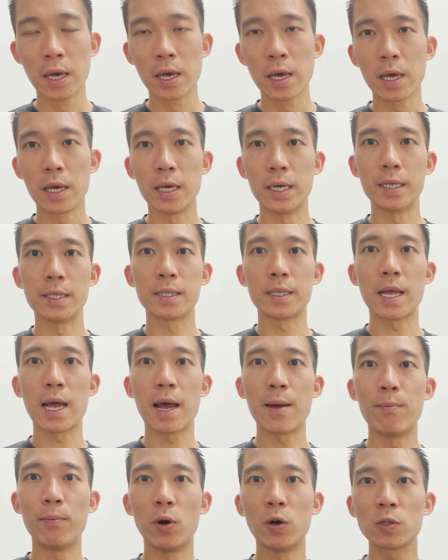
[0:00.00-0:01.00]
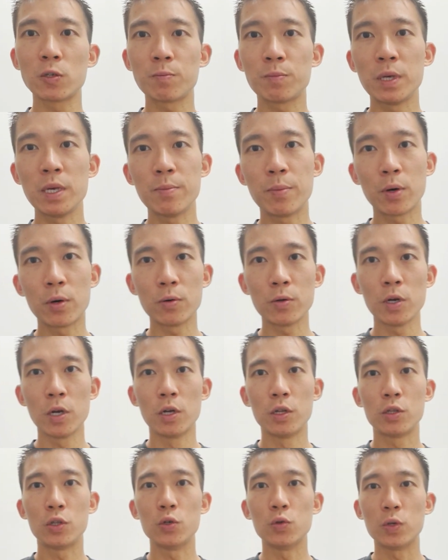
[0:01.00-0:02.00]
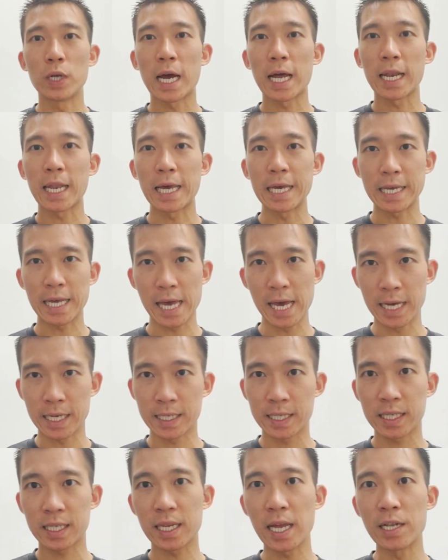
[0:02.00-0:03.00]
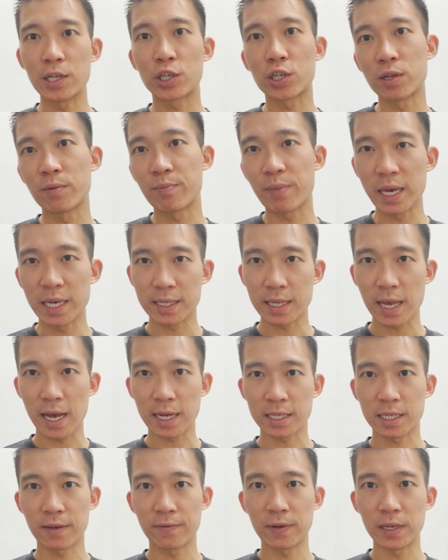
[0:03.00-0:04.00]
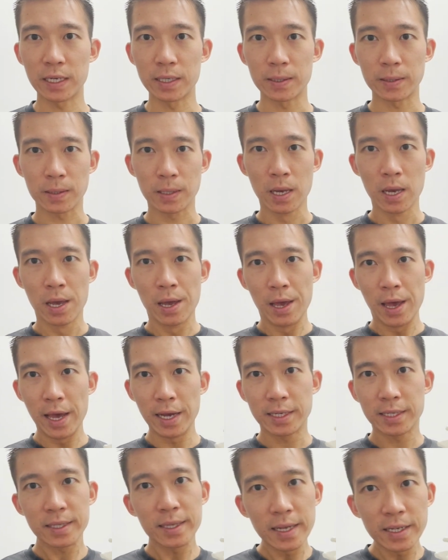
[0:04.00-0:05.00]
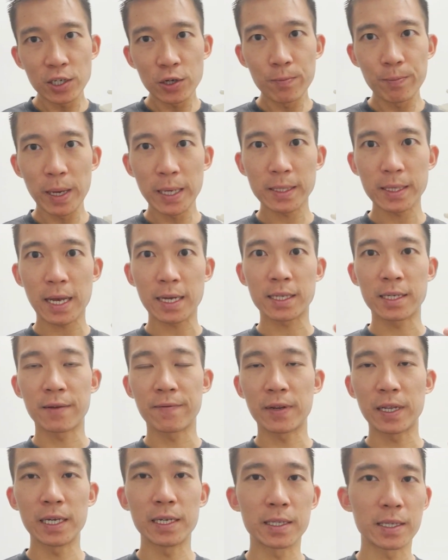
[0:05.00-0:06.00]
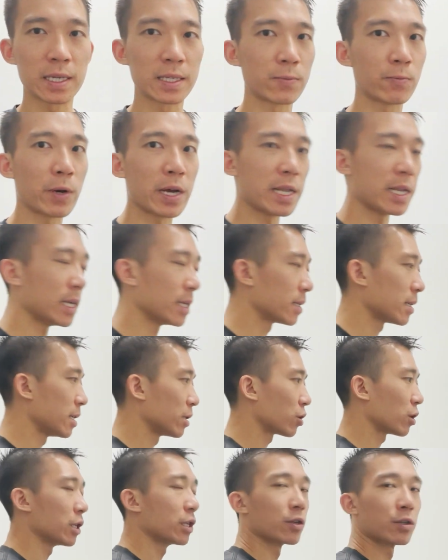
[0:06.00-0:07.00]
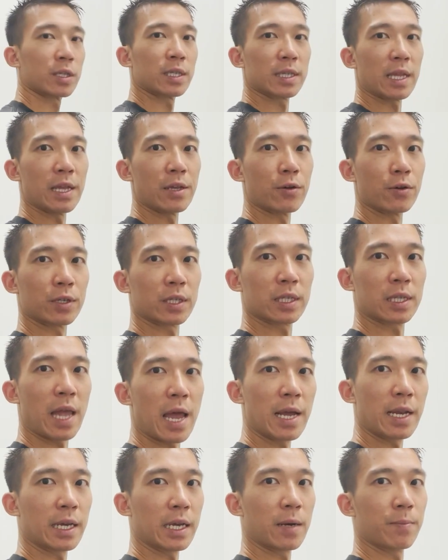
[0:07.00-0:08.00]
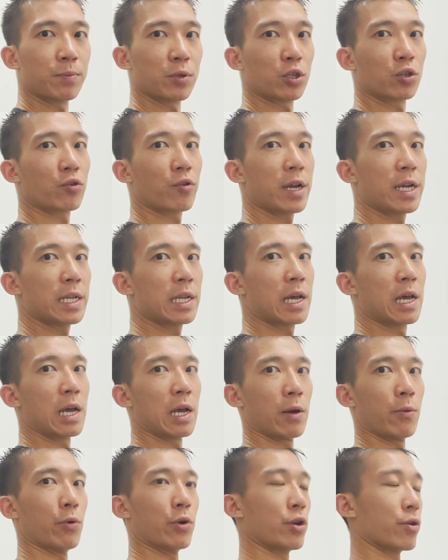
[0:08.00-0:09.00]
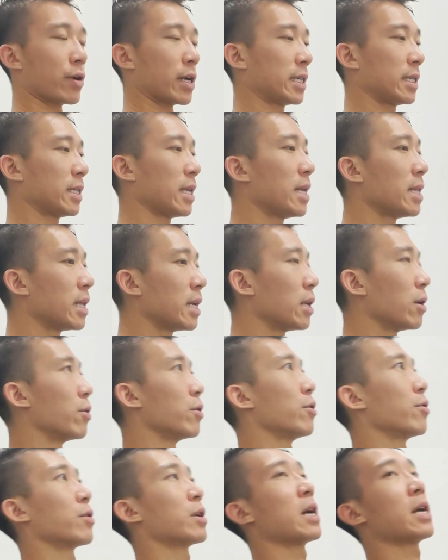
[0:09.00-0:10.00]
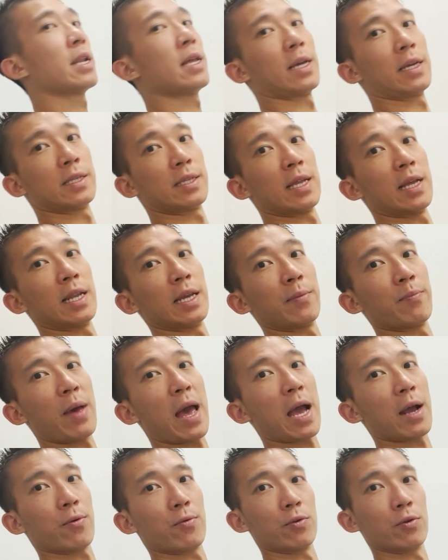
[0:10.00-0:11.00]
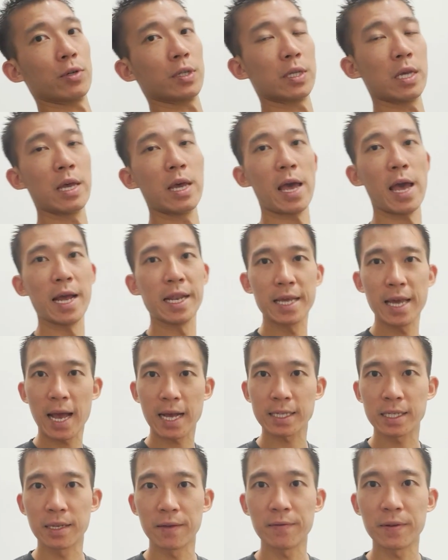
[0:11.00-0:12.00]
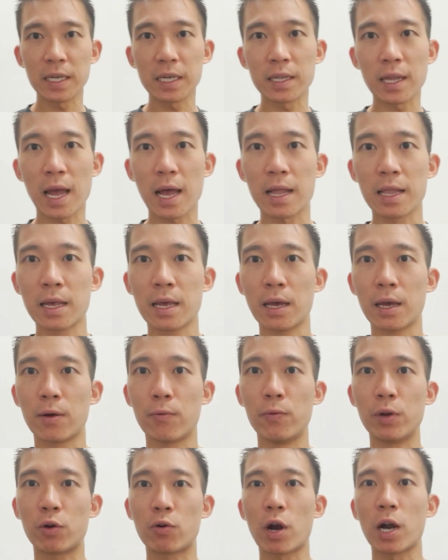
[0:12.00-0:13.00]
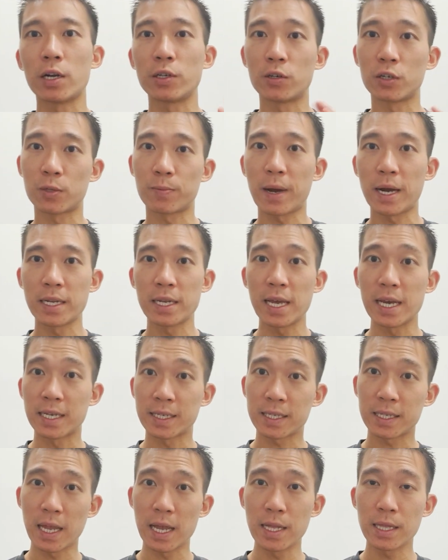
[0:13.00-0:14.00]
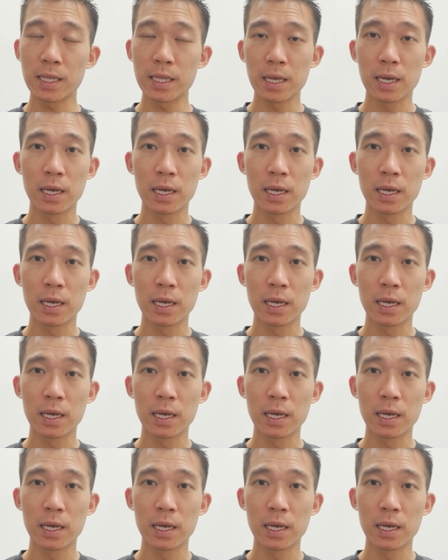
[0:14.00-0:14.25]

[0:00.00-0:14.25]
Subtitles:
is that most people do not like extension-based activities. Extension-based activities is when essentially you're standing up straight, where you're extended, or you're kind of extending backwards. Any activity that requires your spine to extend,